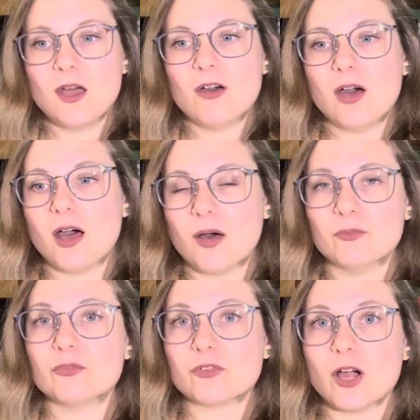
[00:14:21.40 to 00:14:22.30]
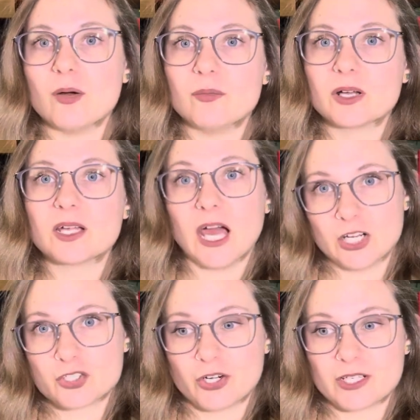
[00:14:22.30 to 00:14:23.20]
from
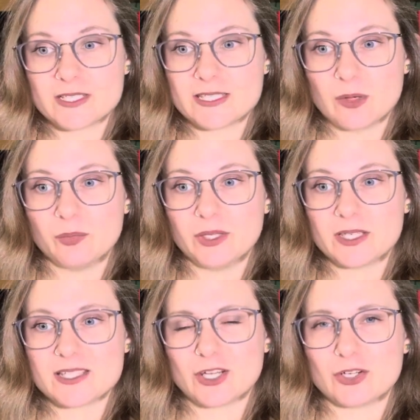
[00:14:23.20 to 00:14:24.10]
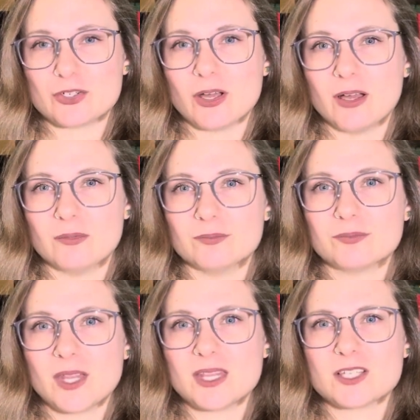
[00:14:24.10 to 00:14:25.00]
Cottage Garden Samplings, their,
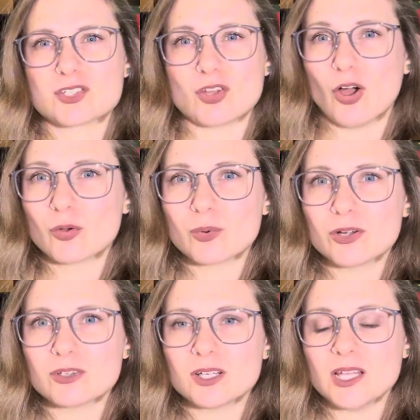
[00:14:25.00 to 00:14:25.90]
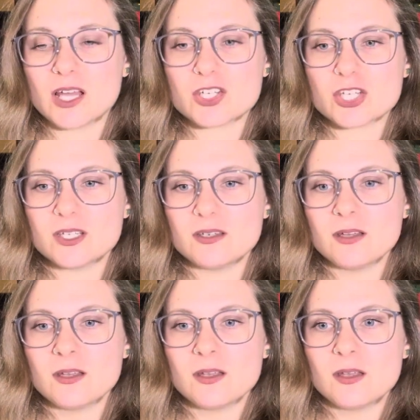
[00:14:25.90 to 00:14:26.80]
I think, Songbird collection.
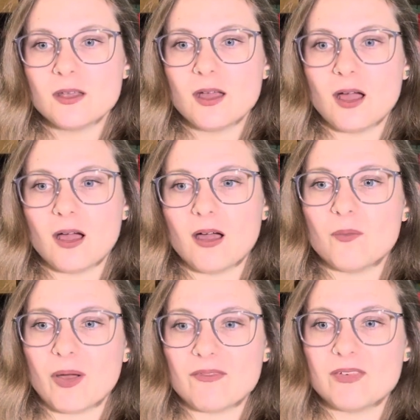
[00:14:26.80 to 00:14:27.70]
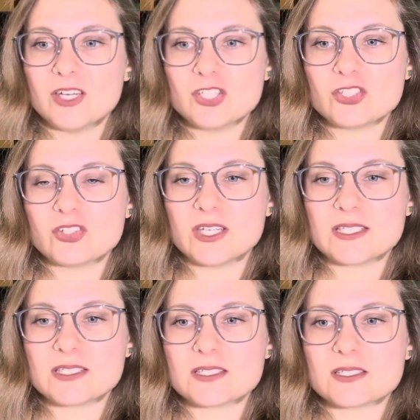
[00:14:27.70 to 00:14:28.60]
I finished
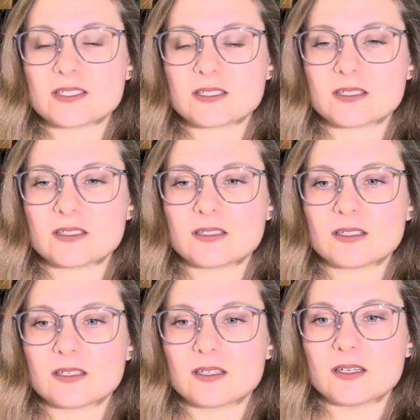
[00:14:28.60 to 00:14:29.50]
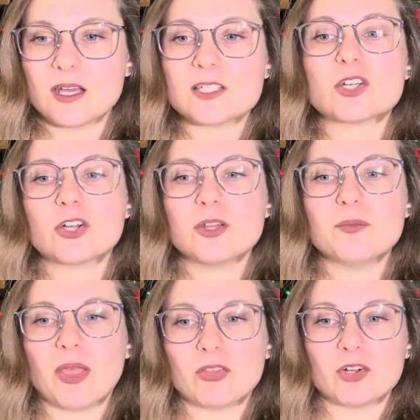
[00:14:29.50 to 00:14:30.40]
this, I started it
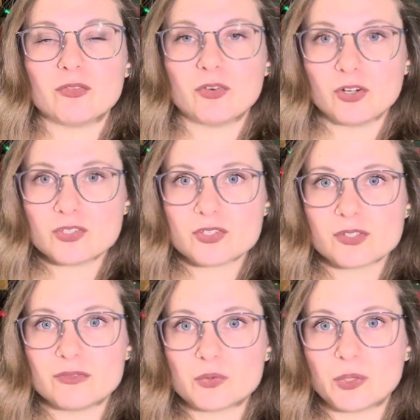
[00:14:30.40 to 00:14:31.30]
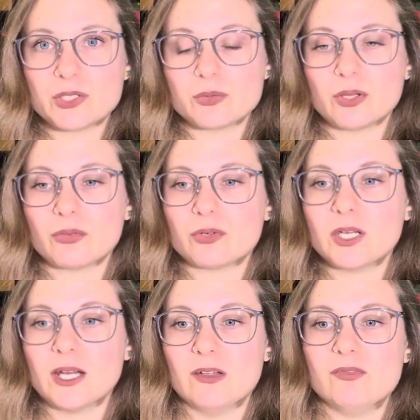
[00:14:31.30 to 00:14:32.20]
May 31st of 2023
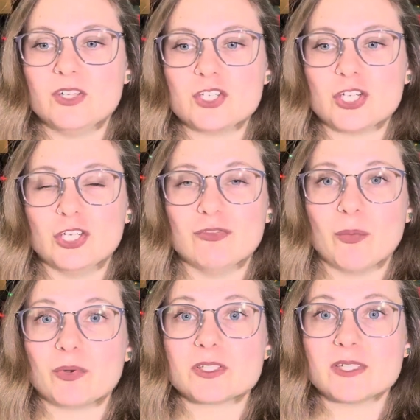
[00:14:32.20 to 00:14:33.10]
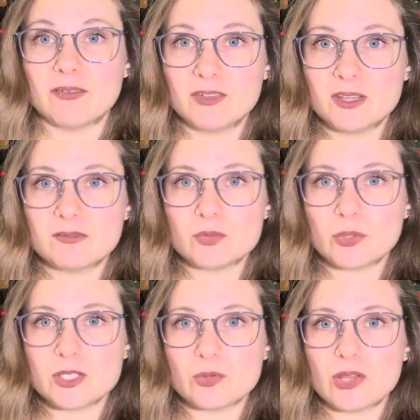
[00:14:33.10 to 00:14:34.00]
and I finished it November 7th of
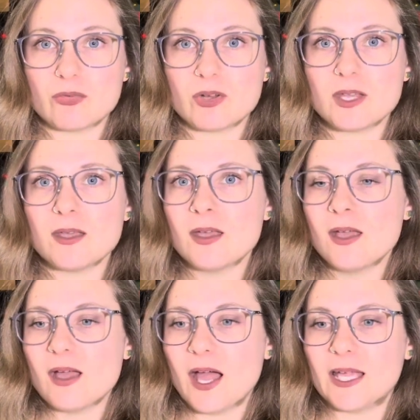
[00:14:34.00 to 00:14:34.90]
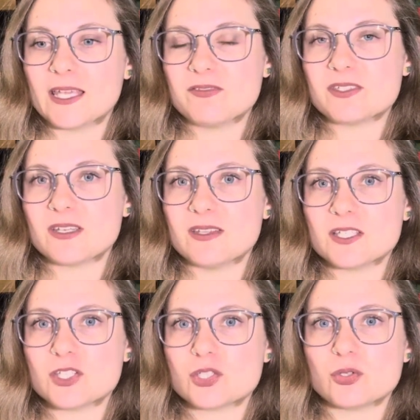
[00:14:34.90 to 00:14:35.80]
2023. I gifted
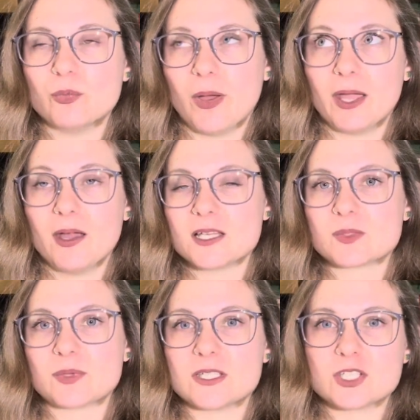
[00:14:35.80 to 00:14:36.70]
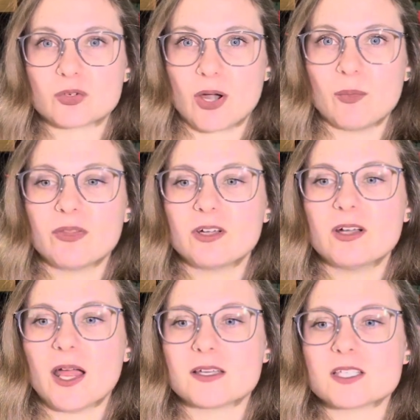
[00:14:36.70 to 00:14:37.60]
this to my husband's grandmother.
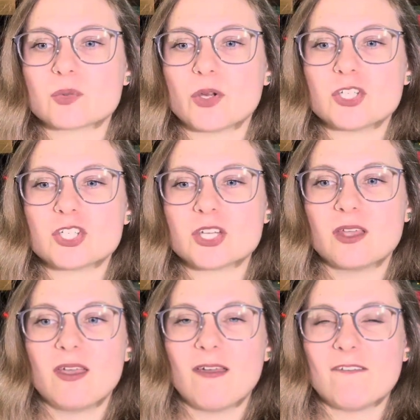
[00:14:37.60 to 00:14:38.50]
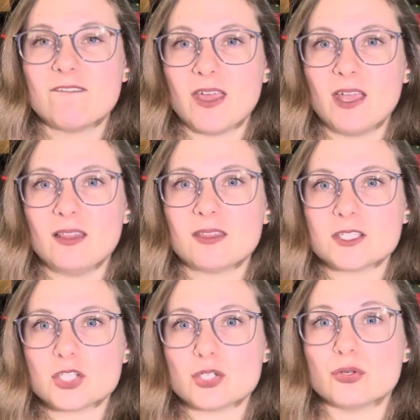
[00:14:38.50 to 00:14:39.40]
I switched Faith
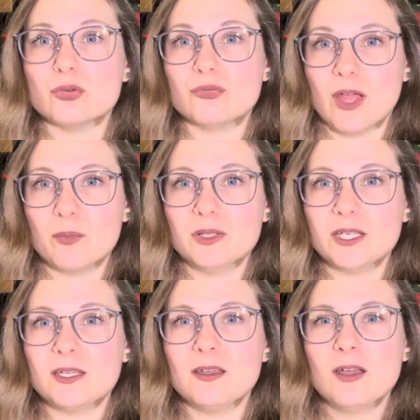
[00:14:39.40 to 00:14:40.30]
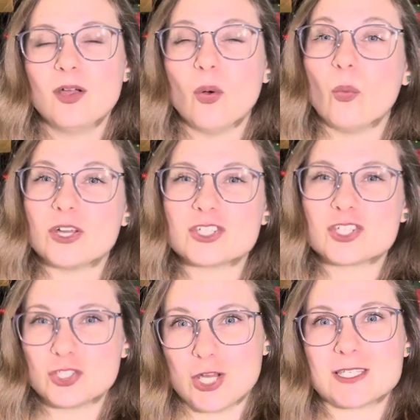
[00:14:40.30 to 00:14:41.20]
to Family,
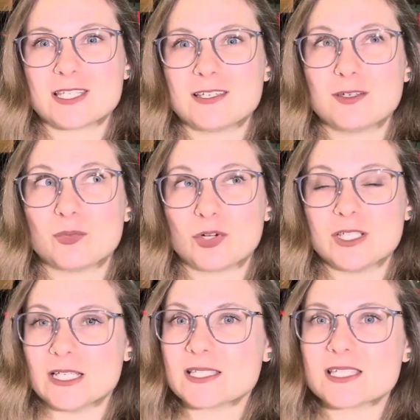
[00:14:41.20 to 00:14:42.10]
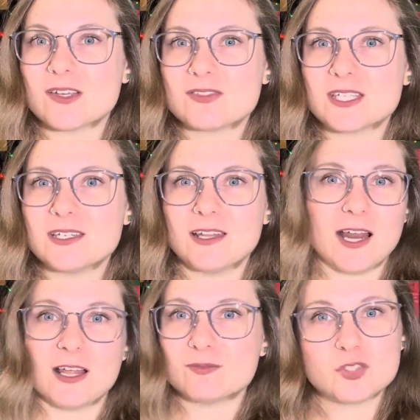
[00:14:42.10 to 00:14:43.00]
which Jessie Marie Does Stuff did, and
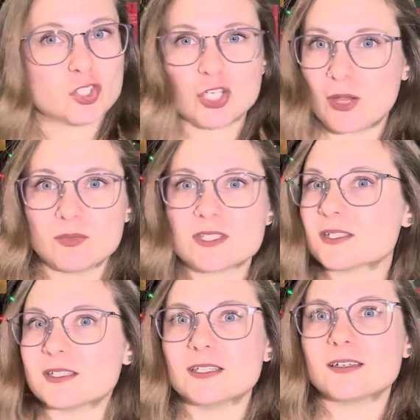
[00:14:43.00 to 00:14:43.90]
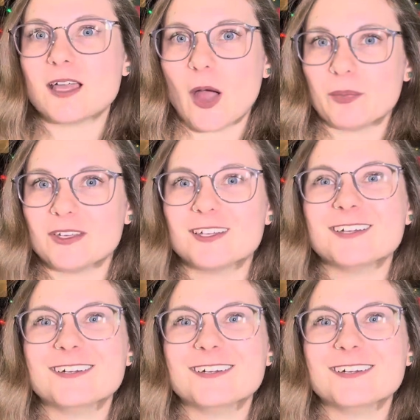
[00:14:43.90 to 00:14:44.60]
I shamelessly copied